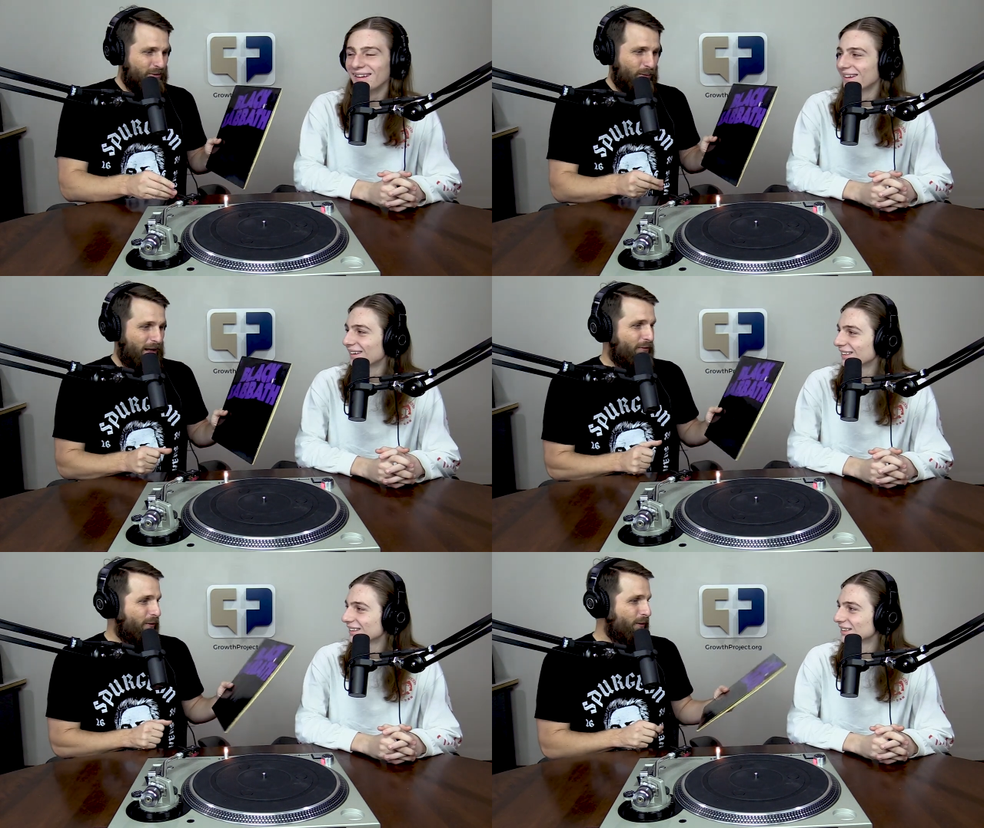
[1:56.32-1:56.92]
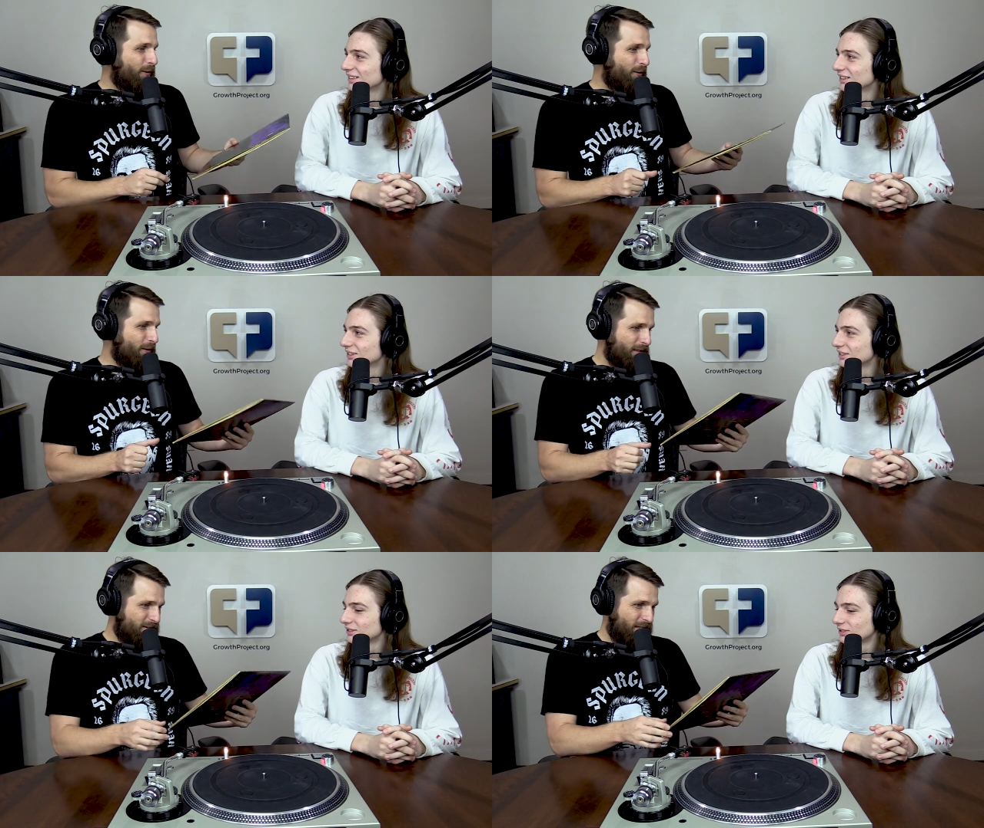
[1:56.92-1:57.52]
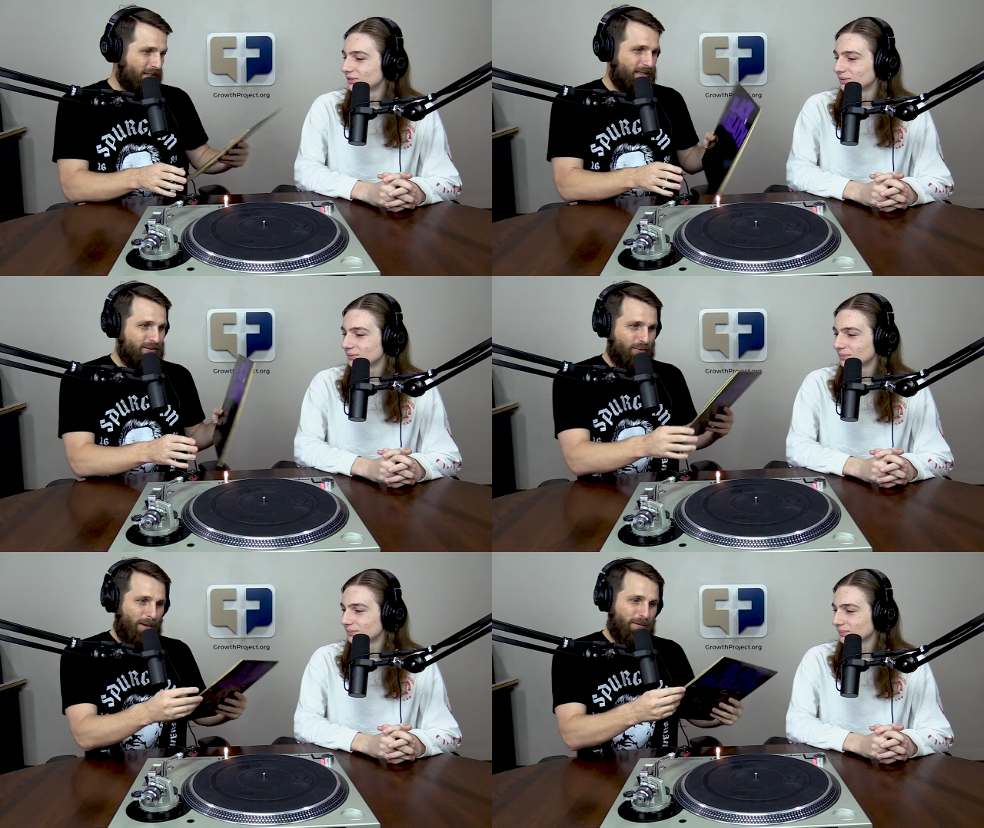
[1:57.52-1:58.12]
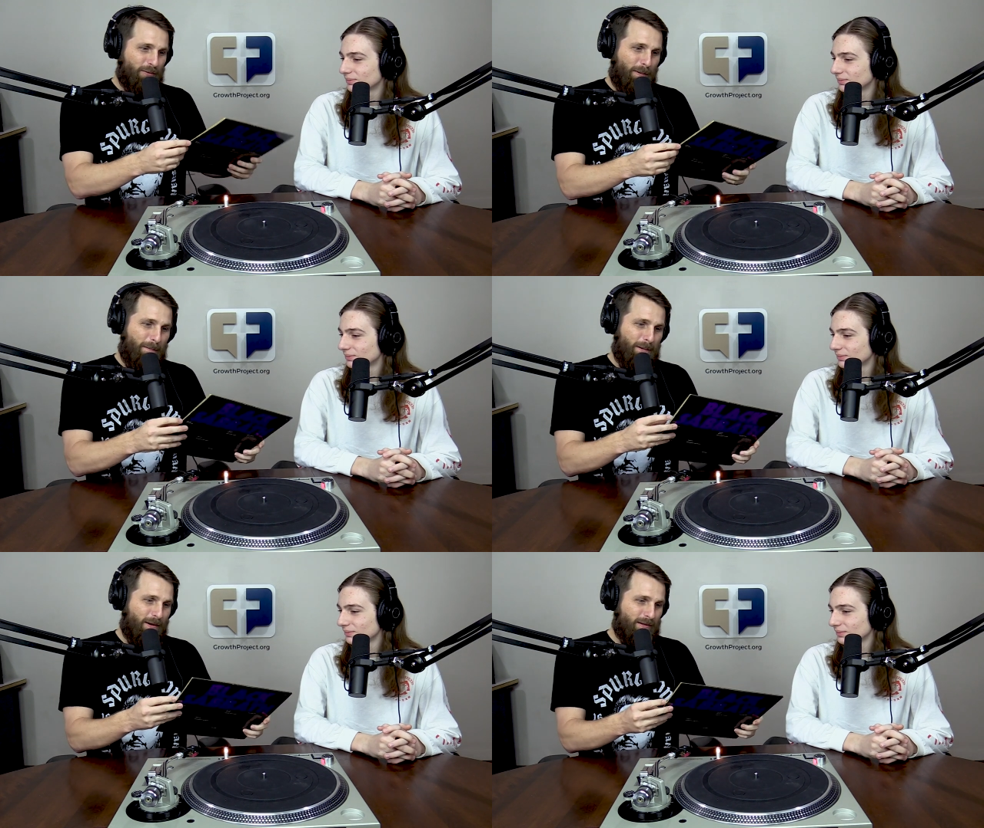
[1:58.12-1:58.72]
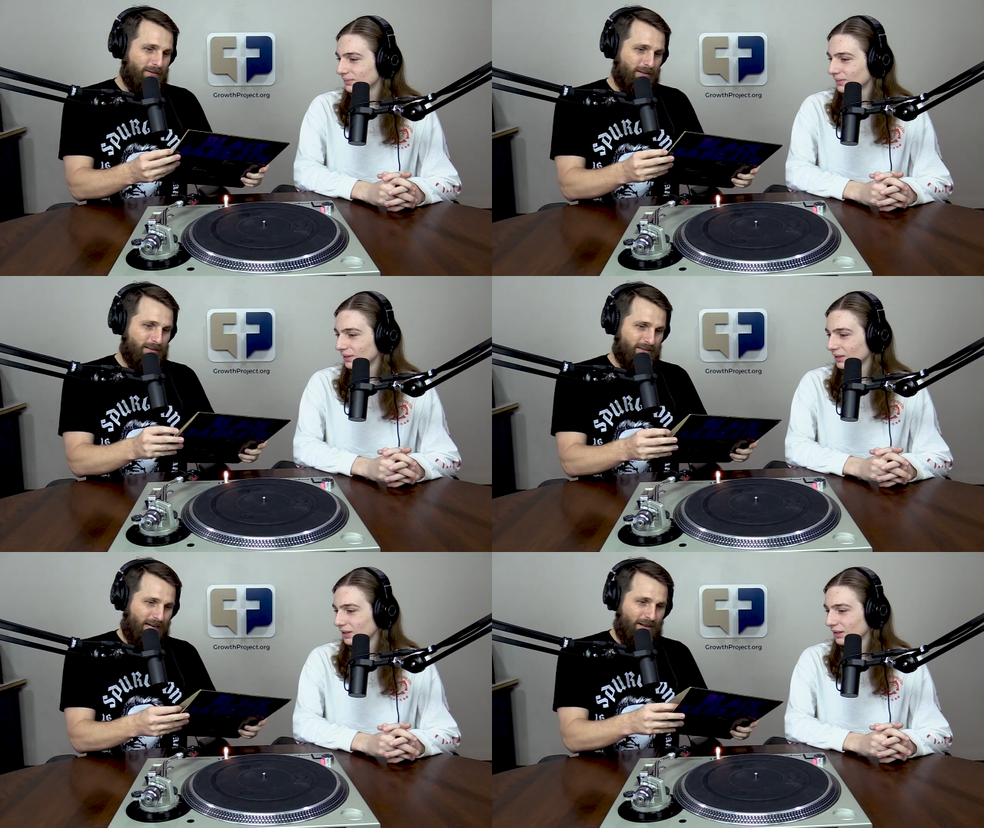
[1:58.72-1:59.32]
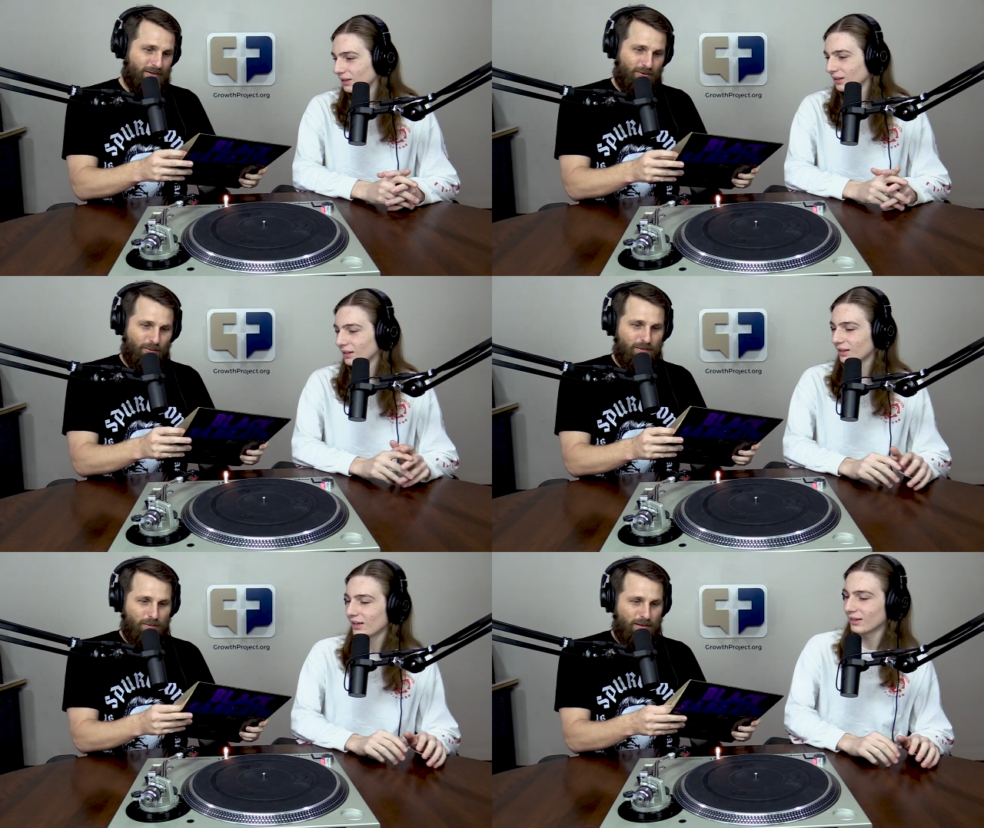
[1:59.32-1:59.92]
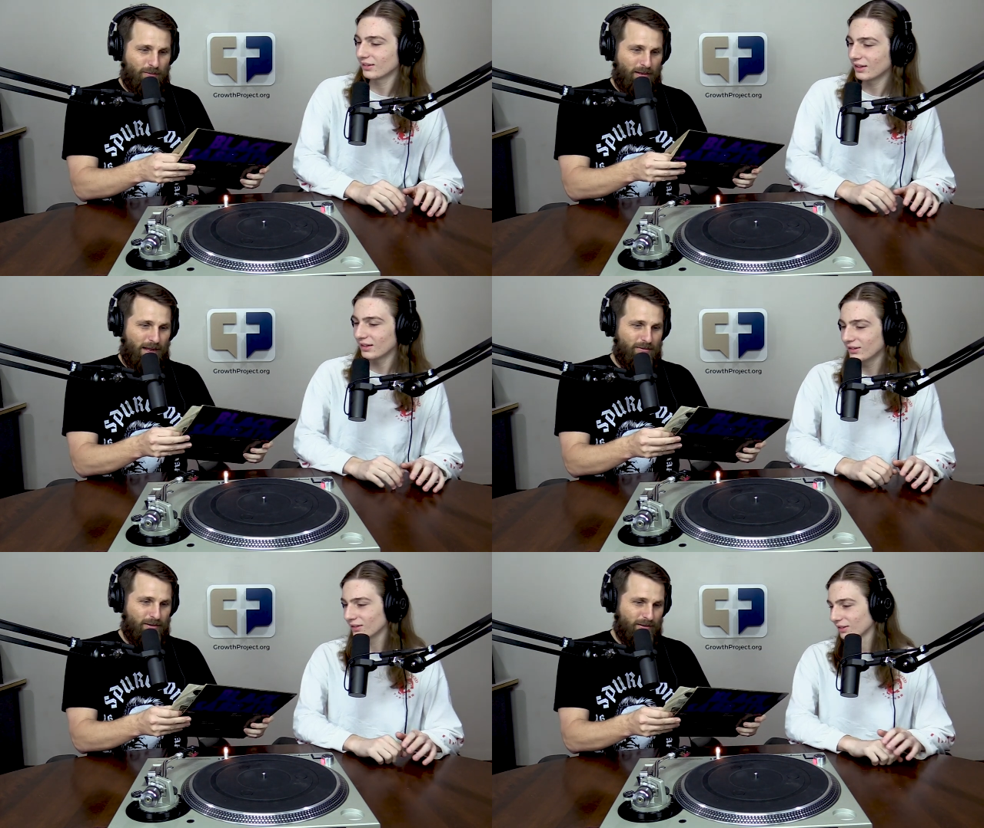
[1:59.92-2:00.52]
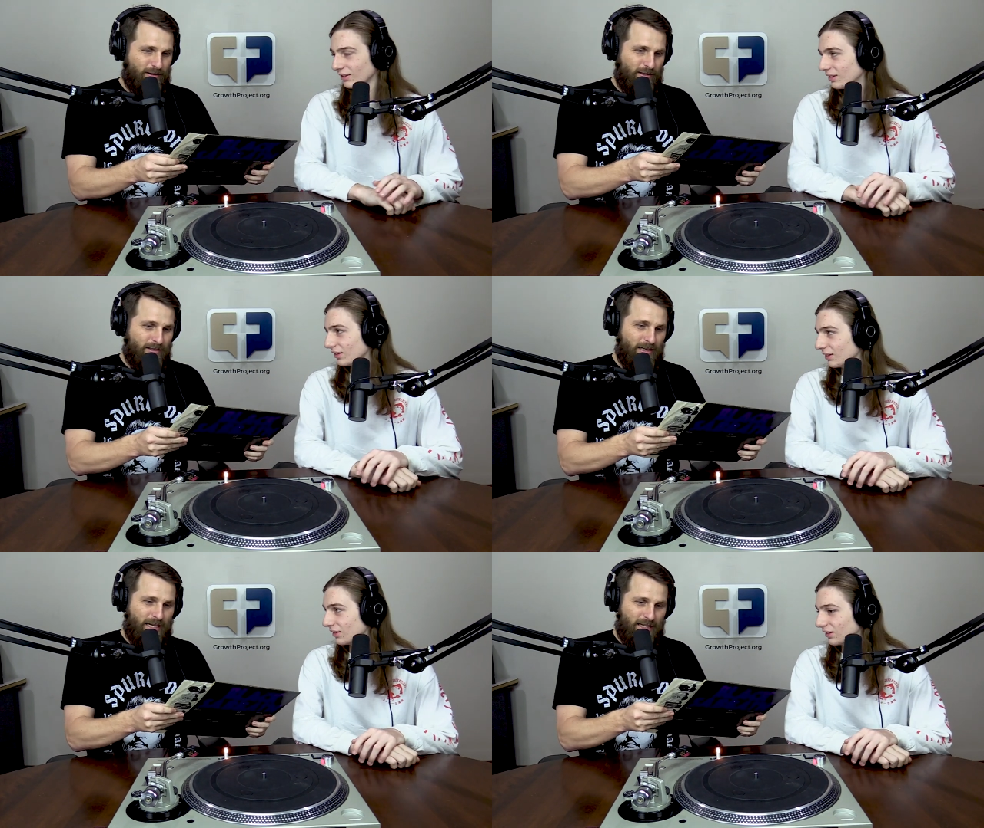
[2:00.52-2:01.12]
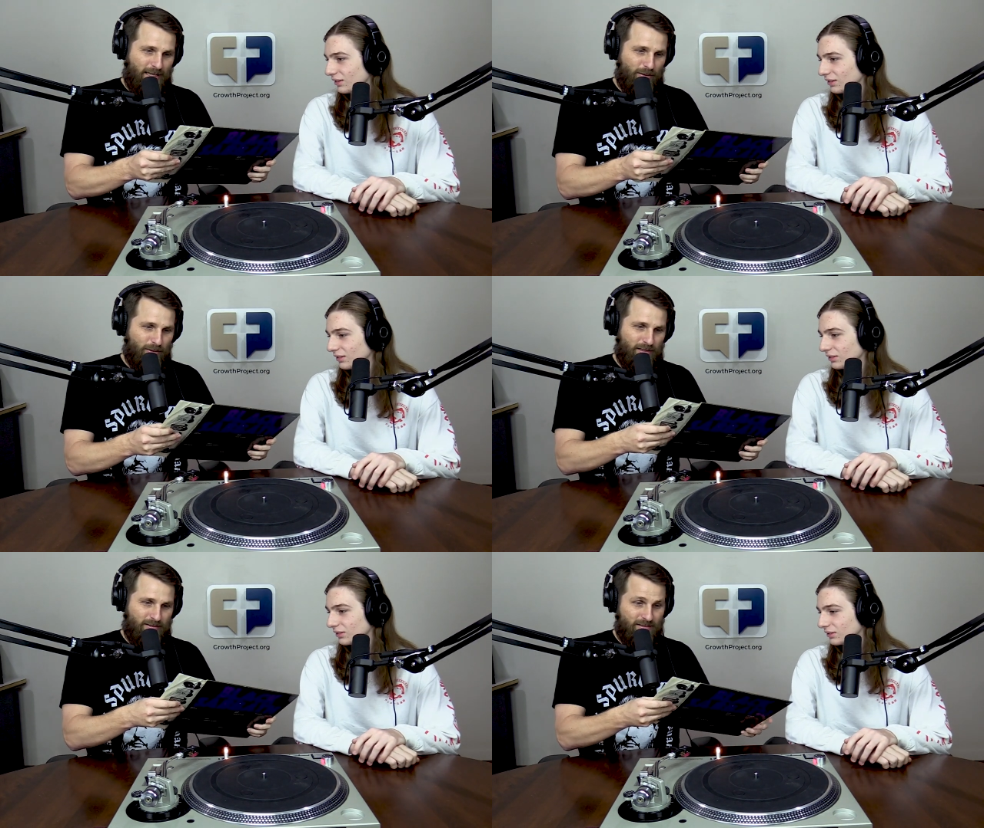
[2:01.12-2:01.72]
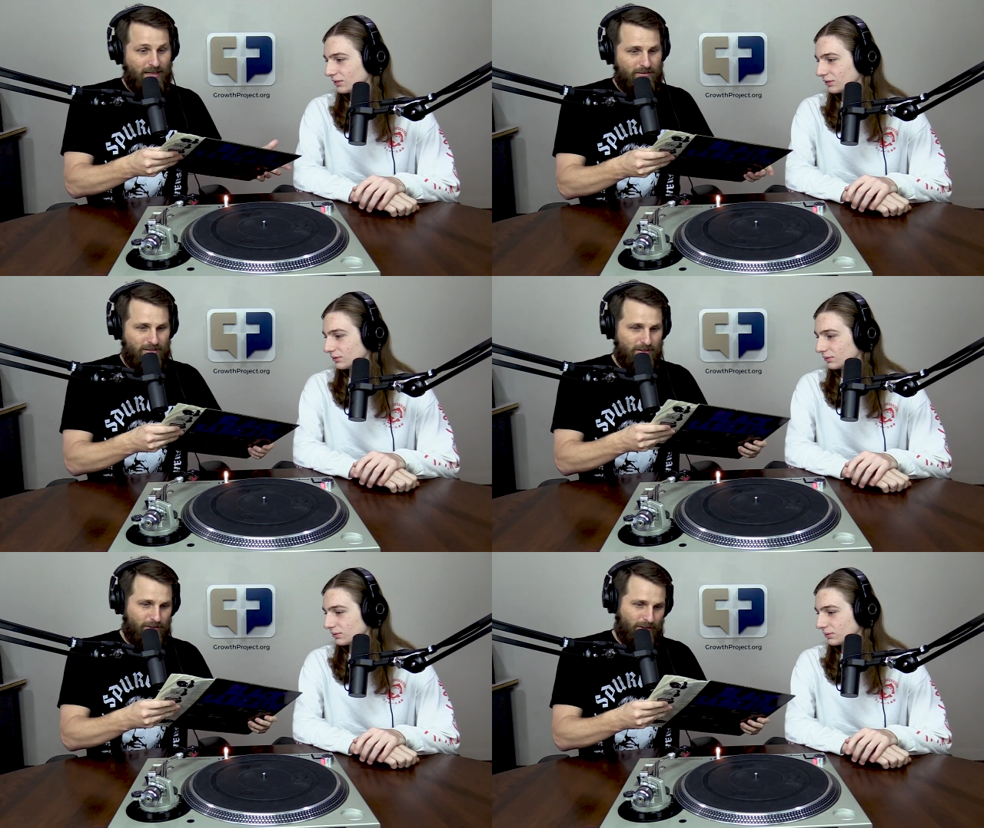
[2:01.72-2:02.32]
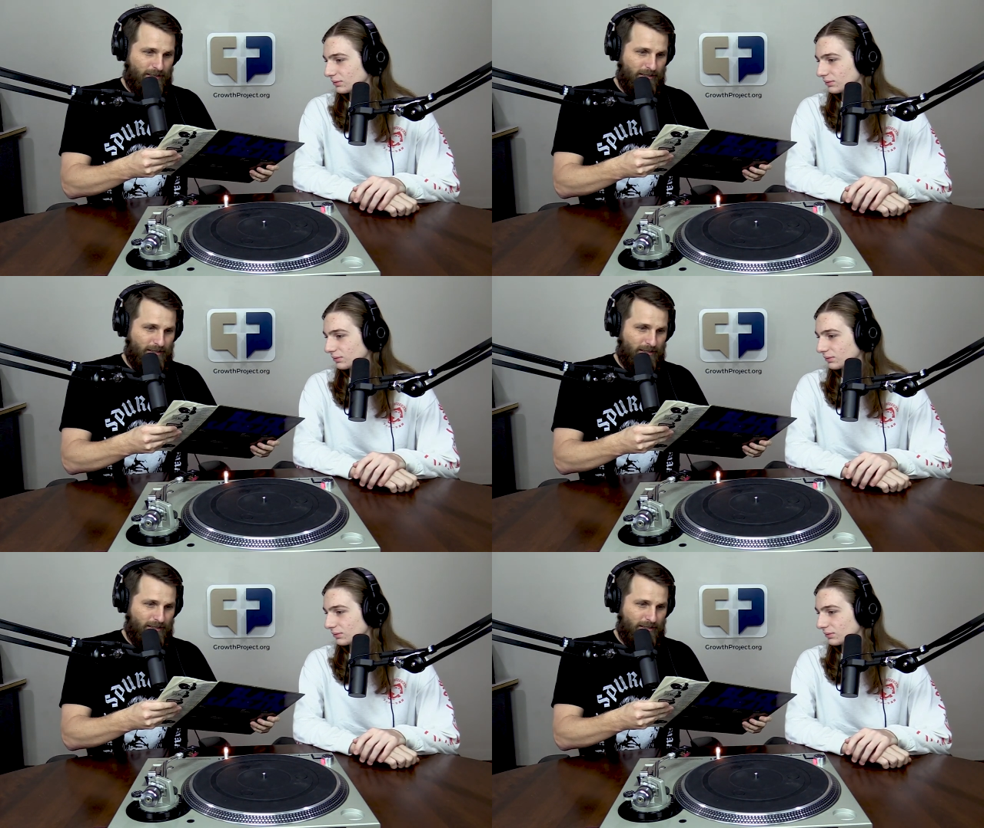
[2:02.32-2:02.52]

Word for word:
Speaker 1: So without further ado, let's uh, let's drop this puppy on. Let's look inside of it. All so right, we, yeah, we, let's we get haven't into it. done anything with this. It's not sealed or